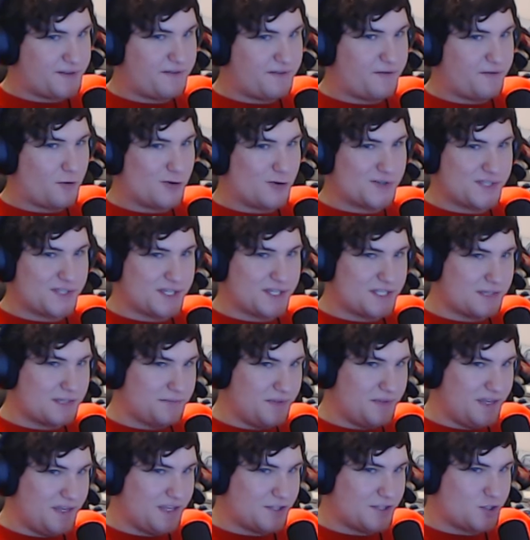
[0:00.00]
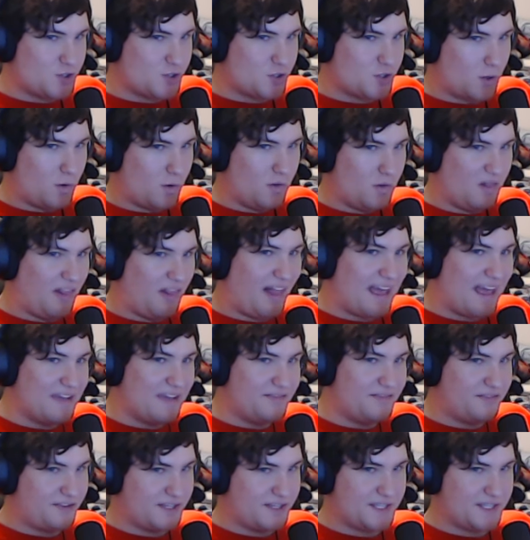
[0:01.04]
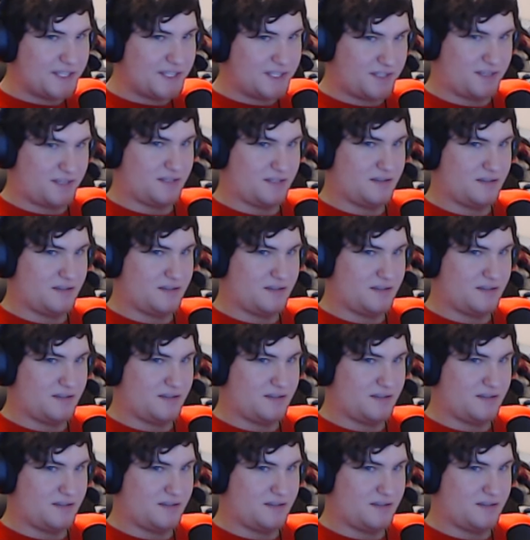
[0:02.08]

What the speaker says: Forza to me is so lifeless.